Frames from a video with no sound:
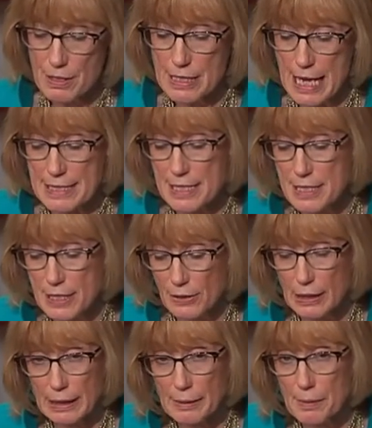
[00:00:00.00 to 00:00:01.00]

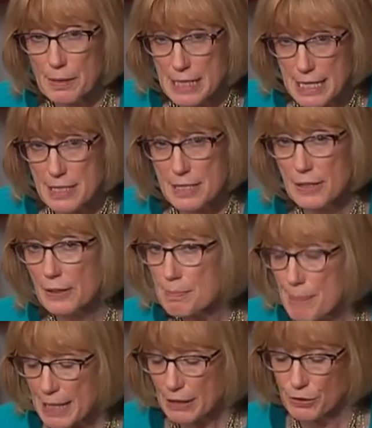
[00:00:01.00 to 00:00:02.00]
necessary
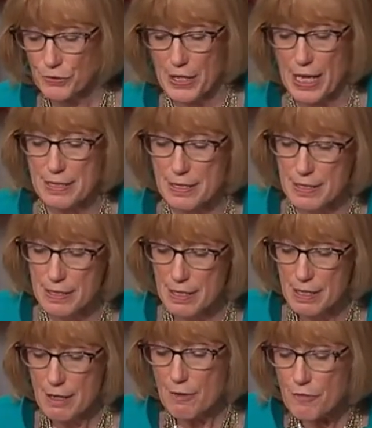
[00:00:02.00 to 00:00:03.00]
medical tests,
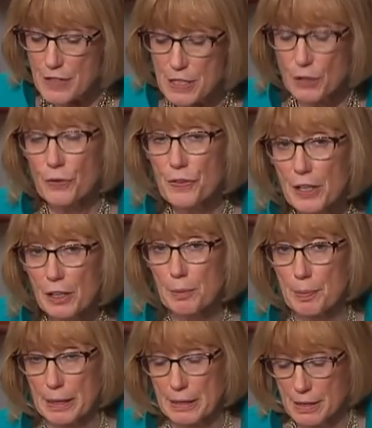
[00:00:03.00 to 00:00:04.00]
physical
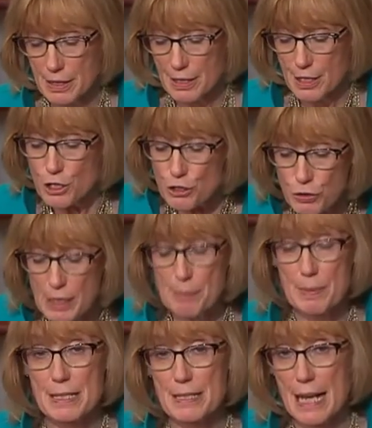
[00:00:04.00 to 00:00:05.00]
therapy,
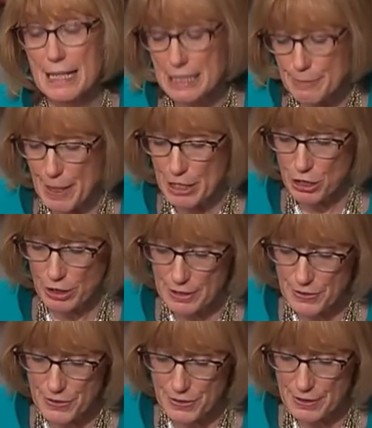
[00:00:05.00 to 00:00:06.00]
treatments, and
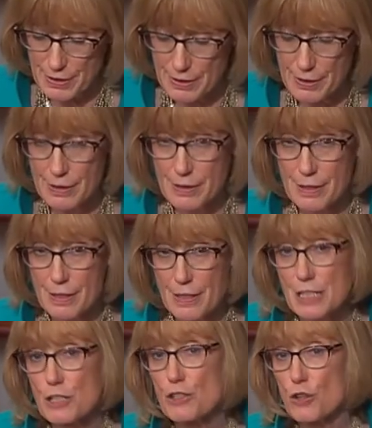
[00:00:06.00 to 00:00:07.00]
specialists.
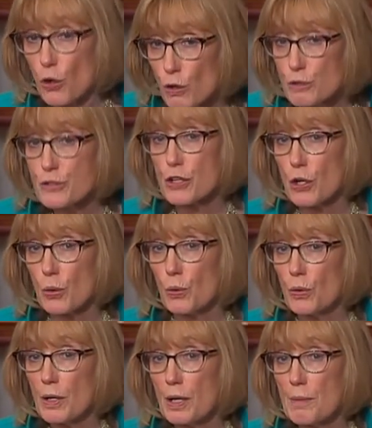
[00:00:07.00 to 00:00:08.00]
This is also
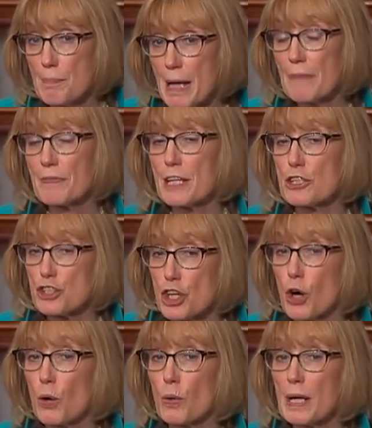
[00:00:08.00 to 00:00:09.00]
meant that
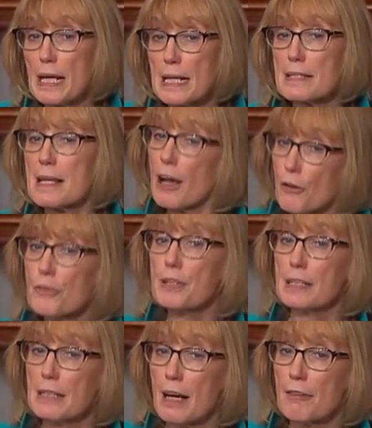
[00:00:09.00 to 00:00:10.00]
Joe is healthy
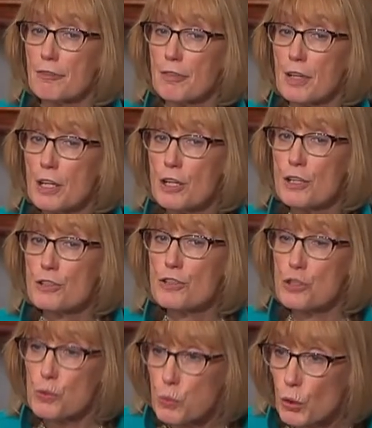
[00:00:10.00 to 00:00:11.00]
enough
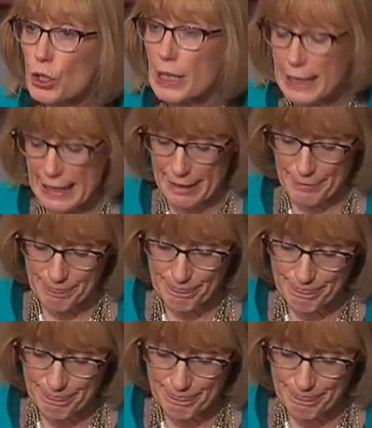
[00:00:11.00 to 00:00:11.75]
to work again.